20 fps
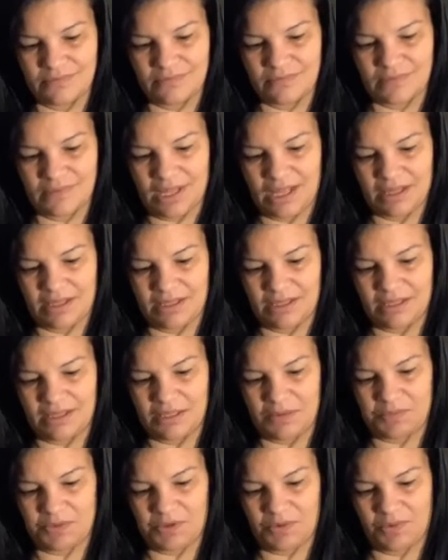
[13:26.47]
I can
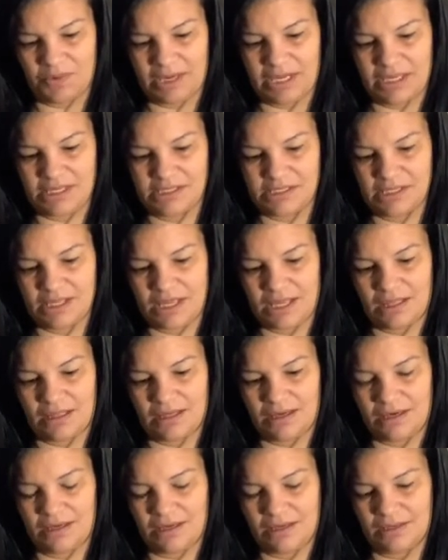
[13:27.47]
keep the red
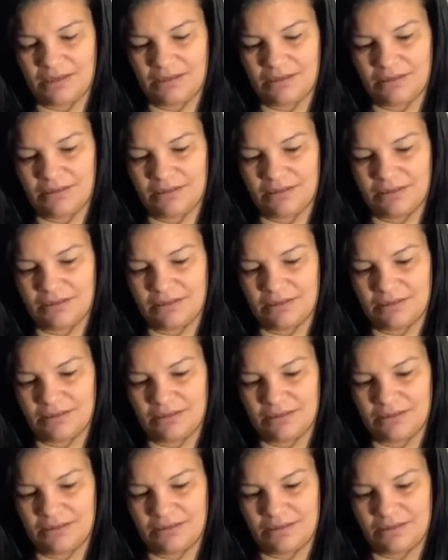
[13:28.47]
together
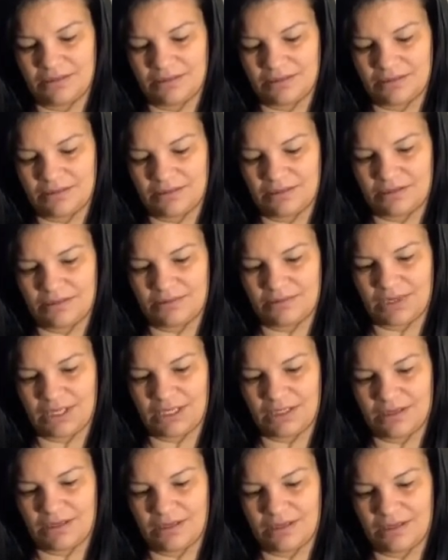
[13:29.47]

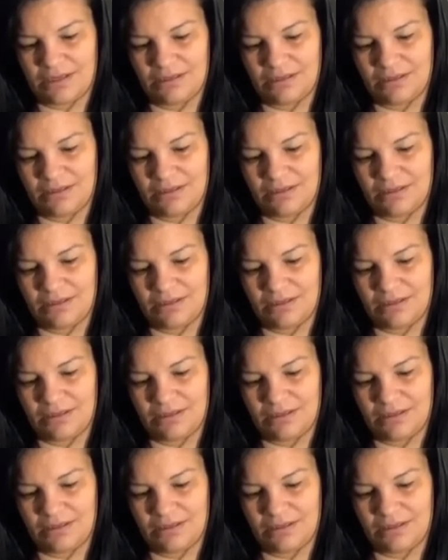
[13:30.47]
right there.